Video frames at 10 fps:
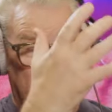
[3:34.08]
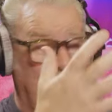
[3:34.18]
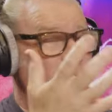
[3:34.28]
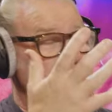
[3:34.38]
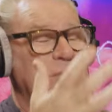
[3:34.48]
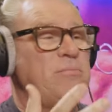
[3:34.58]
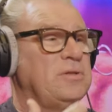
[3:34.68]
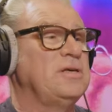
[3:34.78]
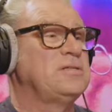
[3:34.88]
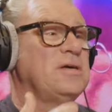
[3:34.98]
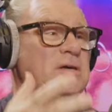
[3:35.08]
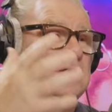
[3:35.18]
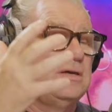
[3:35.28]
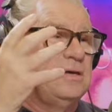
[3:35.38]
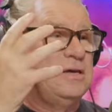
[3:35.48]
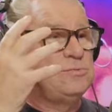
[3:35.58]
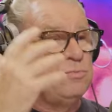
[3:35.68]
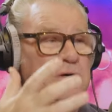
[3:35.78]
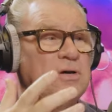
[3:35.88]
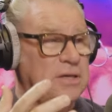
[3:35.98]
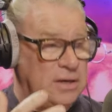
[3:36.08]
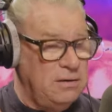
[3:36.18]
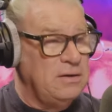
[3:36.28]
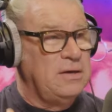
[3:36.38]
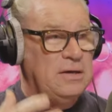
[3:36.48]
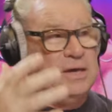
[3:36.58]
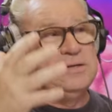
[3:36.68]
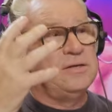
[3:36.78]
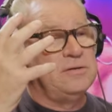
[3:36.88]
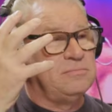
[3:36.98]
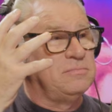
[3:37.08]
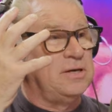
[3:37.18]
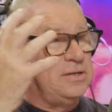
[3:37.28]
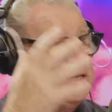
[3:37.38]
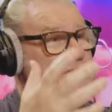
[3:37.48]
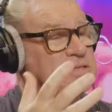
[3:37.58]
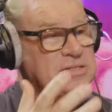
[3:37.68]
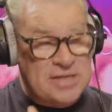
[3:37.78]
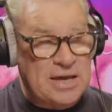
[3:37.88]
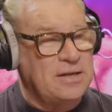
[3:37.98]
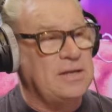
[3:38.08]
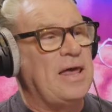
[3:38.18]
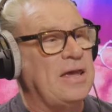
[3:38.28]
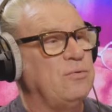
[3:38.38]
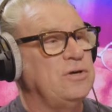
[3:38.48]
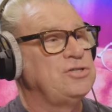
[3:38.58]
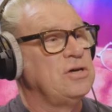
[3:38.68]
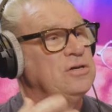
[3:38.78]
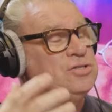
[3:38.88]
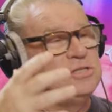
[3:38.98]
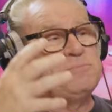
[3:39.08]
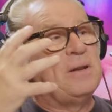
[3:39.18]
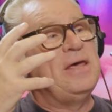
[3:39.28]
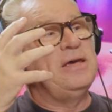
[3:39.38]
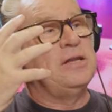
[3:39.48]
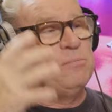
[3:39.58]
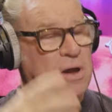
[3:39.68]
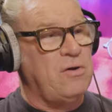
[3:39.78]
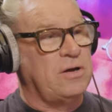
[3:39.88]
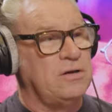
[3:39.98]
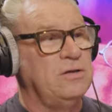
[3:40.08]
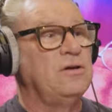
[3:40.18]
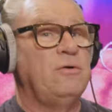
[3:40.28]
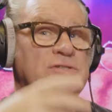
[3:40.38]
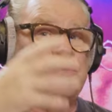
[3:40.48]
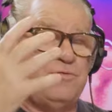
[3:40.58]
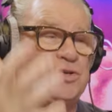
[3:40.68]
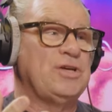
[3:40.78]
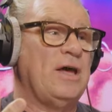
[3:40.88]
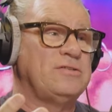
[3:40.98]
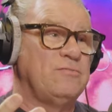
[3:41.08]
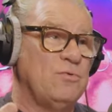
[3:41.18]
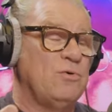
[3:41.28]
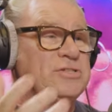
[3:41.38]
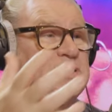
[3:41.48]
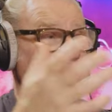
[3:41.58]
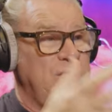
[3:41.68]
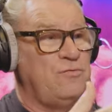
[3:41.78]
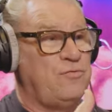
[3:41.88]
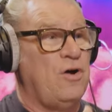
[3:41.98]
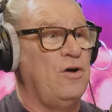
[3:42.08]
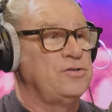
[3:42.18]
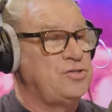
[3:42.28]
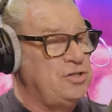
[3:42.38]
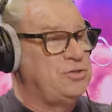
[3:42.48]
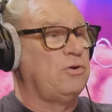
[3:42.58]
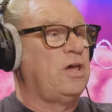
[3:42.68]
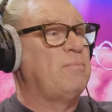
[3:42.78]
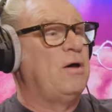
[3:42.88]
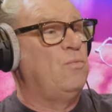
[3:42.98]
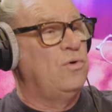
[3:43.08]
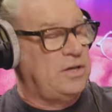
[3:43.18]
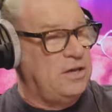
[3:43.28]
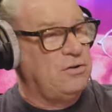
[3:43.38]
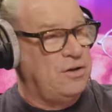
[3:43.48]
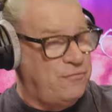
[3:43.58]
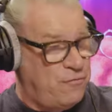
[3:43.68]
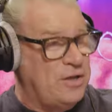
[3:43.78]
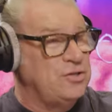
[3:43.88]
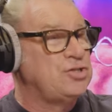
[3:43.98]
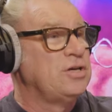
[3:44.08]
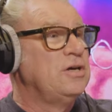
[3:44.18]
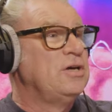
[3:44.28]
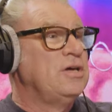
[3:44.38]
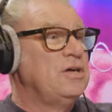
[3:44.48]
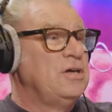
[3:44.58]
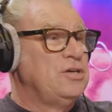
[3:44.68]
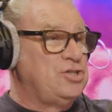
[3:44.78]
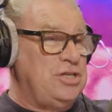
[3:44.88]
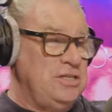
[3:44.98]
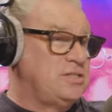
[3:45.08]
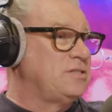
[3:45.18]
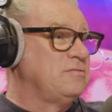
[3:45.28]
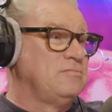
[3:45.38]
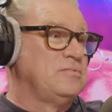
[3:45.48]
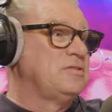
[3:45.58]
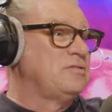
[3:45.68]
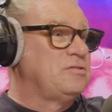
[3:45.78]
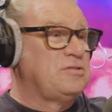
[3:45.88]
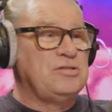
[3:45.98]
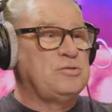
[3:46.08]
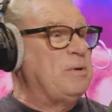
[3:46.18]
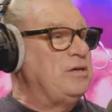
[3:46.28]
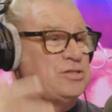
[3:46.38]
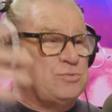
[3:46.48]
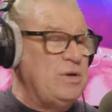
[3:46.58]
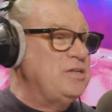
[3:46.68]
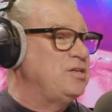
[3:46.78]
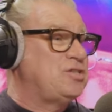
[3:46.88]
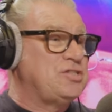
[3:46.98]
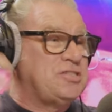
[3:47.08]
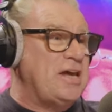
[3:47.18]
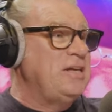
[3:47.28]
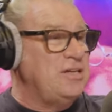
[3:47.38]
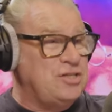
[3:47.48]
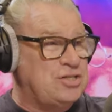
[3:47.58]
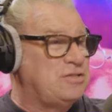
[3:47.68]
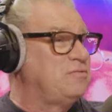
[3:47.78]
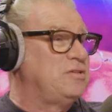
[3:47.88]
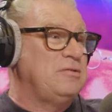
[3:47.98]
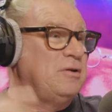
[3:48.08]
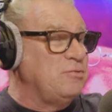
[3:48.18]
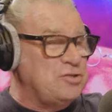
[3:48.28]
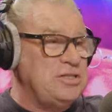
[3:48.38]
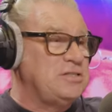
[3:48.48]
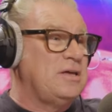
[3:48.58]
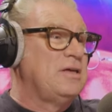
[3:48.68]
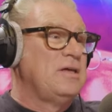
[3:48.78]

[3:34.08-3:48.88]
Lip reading: always remember this, is working in at least a second language. She's playing an American who is a fish out of water in France. She's talking about working on her French. She speaks Swedish, Danish, you know, she's...